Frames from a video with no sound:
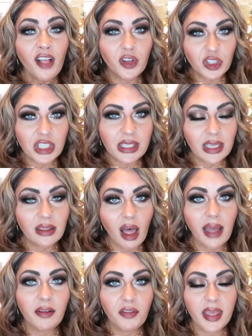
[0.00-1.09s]
There's just a
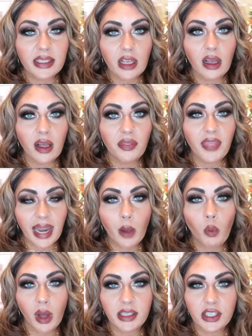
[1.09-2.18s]
lot of things that
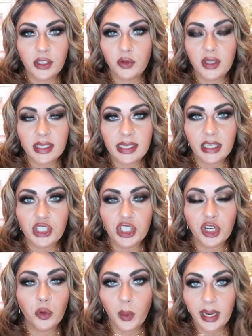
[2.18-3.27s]
I want to do this next
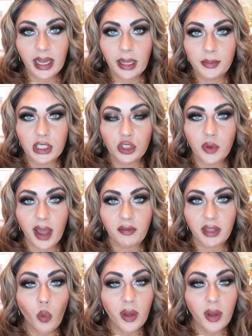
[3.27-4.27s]
year when it comes to traveling.